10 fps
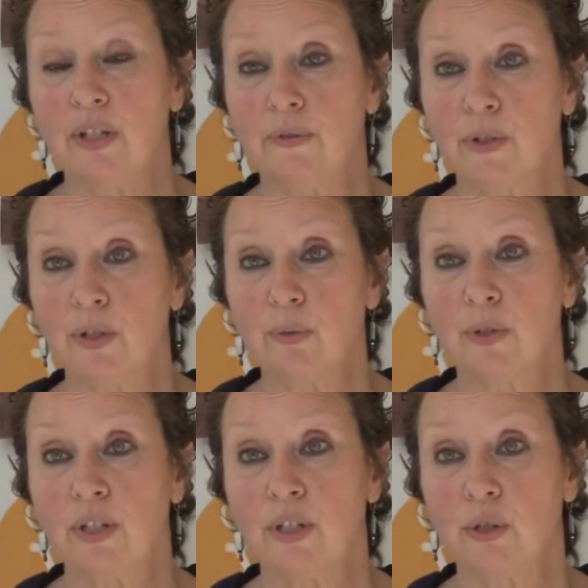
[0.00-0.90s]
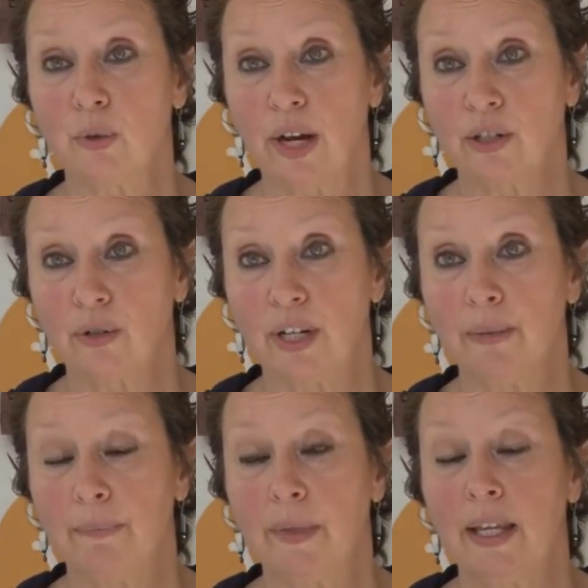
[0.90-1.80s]
The first one was the directory,
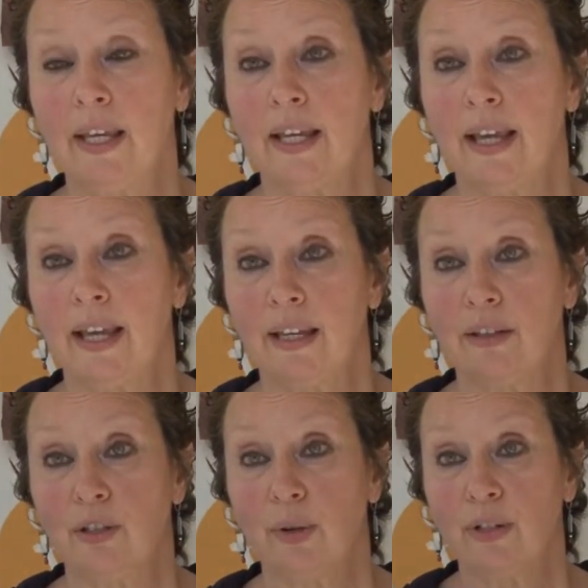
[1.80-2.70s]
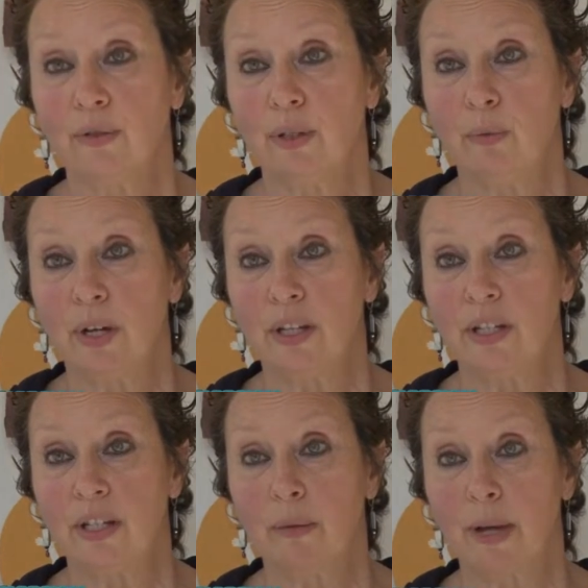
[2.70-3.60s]
and the directory
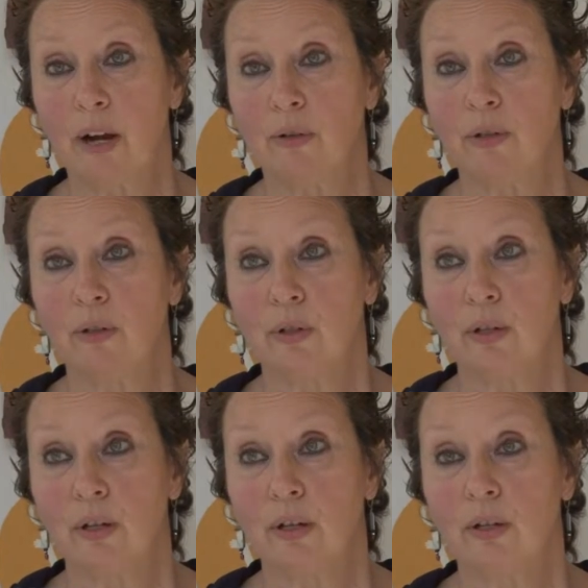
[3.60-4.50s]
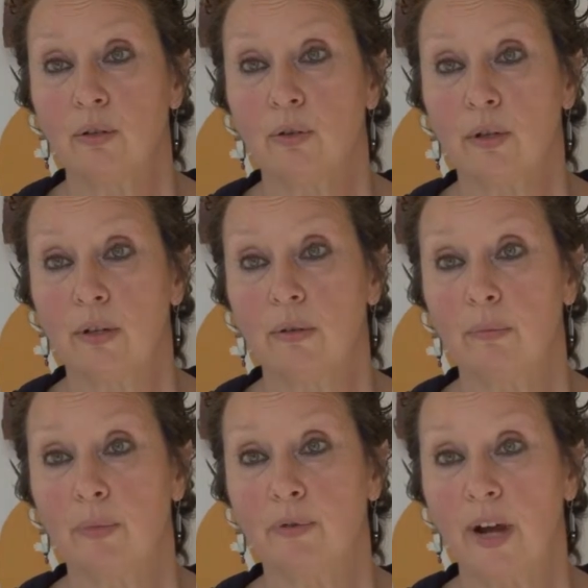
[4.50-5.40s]
was about
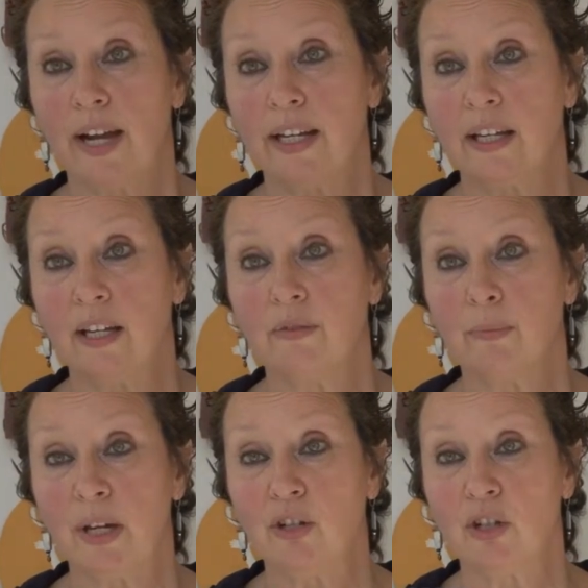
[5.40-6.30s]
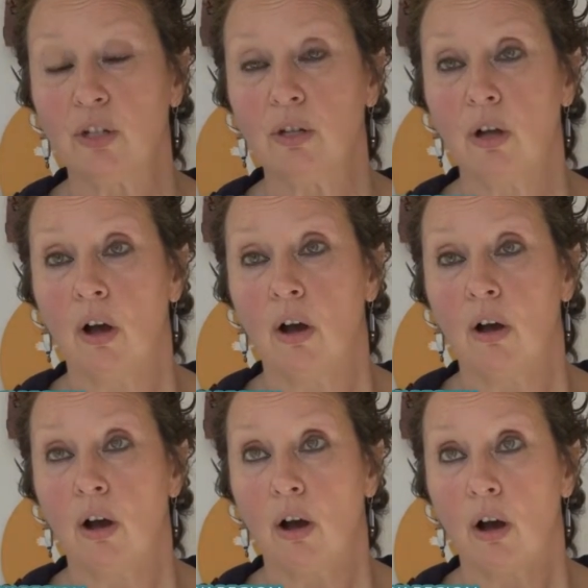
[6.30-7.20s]
providing information
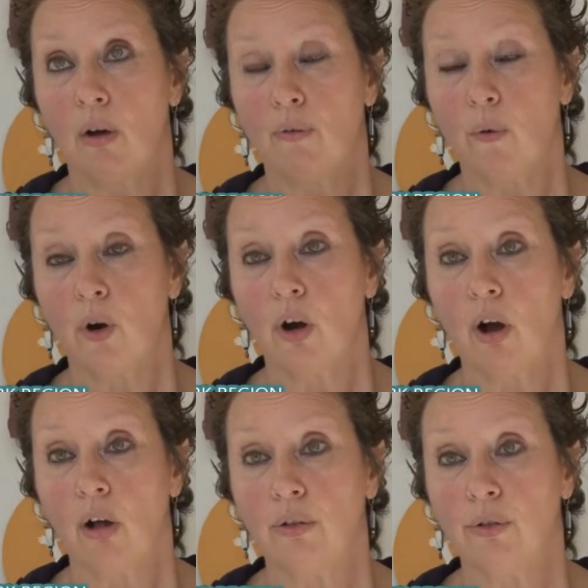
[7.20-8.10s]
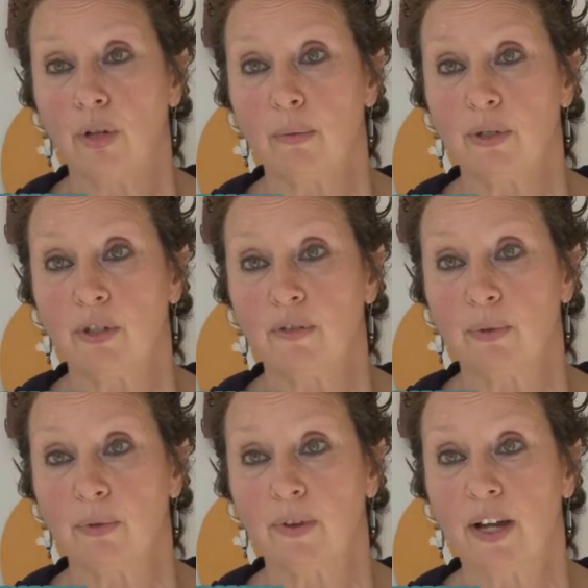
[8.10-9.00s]
for all newcomer service
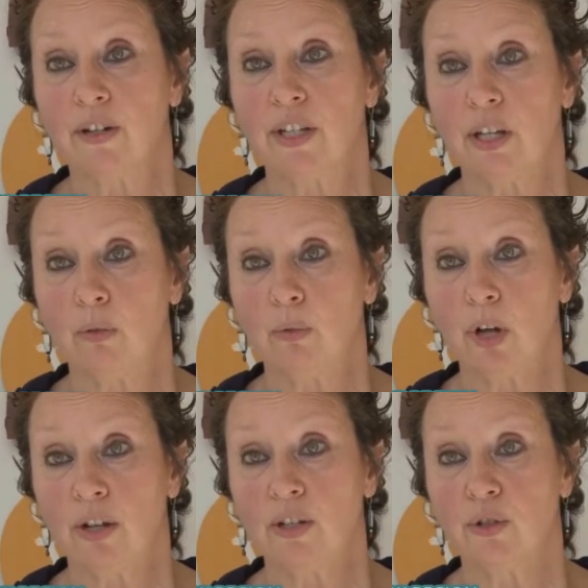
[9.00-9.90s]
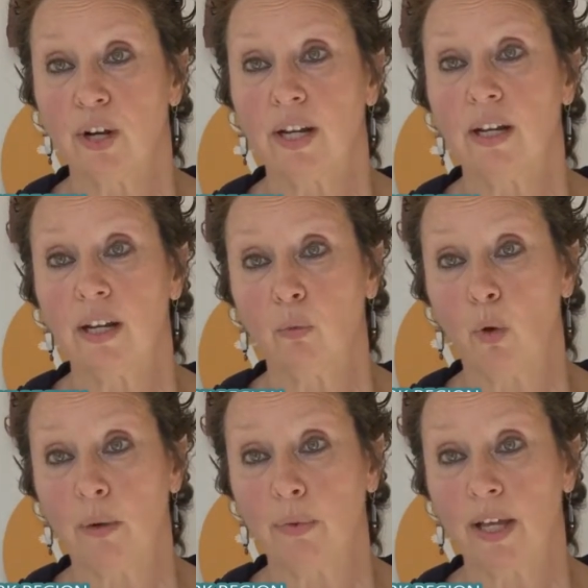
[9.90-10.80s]
providers in concentrated in
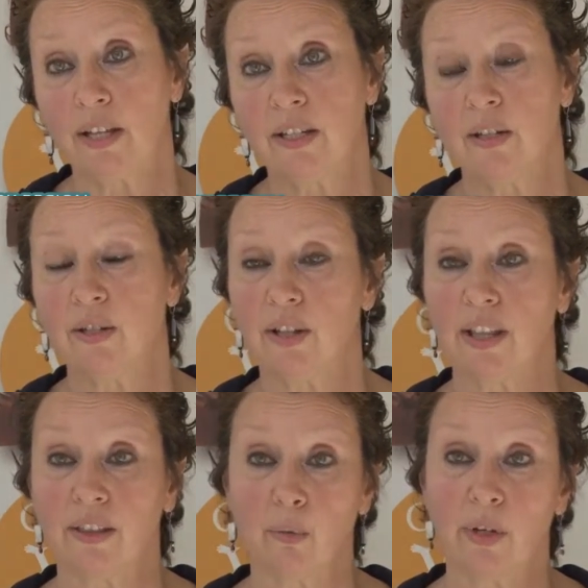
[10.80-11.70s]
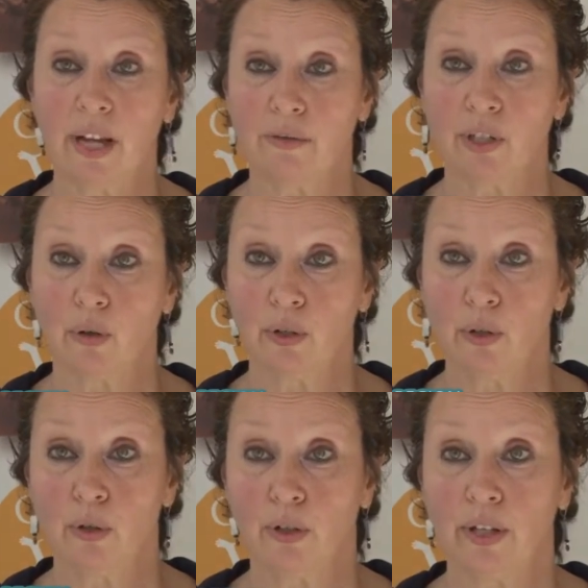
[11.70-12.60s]
one place so that they wouldn't have to go to
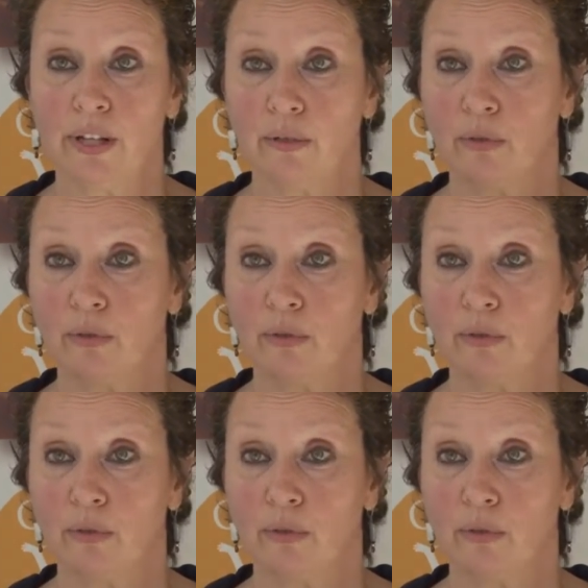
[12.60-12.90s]
Google and